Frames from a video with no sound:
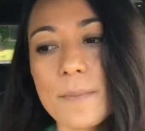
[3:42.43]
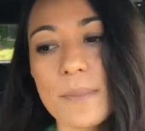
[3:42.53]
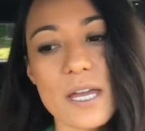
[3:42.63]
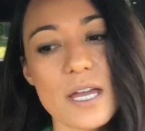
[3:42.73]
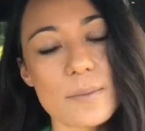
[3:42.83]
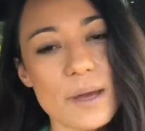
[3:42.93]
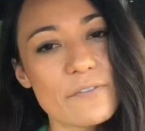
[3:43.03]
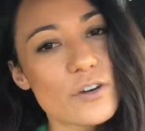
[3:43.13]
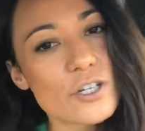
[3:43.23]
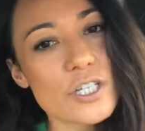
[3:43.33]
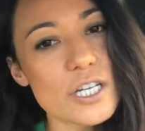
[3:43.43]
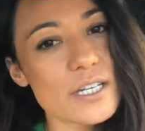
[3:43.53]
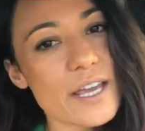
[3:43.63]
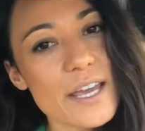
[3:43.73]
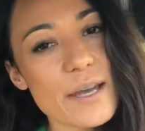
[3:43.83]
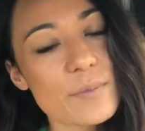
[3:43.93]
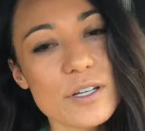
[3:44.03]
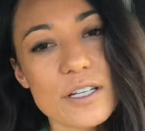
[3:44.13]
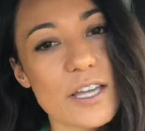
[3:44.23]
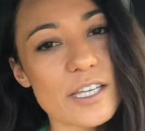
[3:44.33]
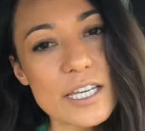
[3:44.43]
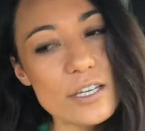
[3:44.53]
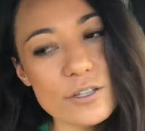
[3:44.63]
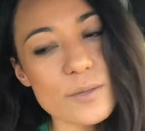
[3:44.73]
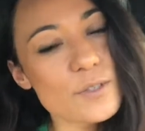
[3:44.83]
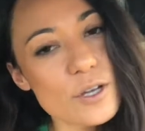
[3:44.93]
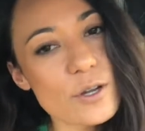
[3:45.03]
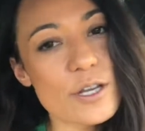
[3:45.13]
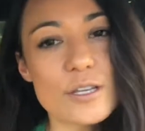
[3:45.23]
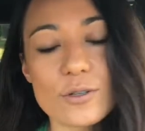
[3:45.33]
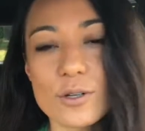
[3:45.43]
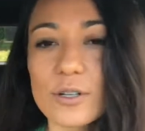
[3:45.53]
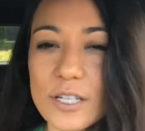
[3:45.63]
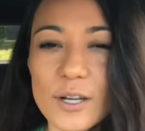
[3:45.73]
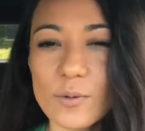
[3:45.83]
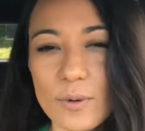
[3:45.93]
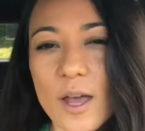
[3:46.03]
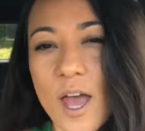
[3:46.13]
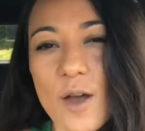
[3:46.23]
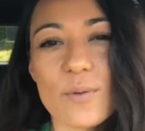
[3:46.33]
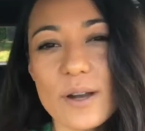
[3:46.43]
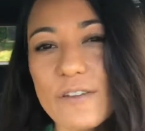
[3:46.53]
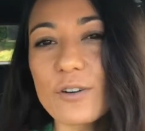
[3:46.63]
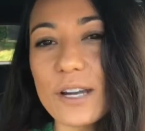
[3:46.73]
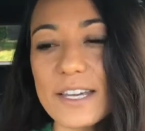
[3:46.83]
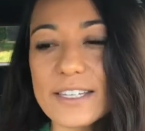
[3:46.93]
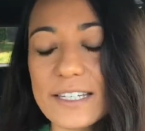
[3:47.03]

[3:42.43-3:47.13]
man, my first cheat day, I'm gonna like kill some sodas, or you know, whatever it is.